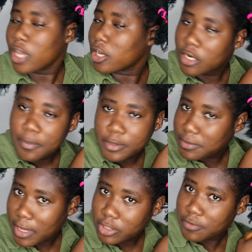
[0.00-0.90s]
Couldn't
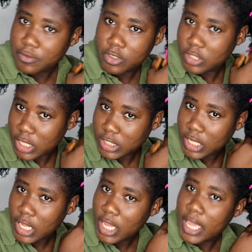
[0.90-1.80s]
post my actual video on
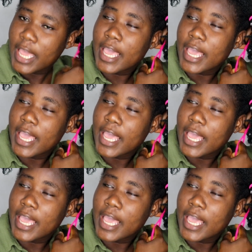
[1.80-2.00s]
Saturday,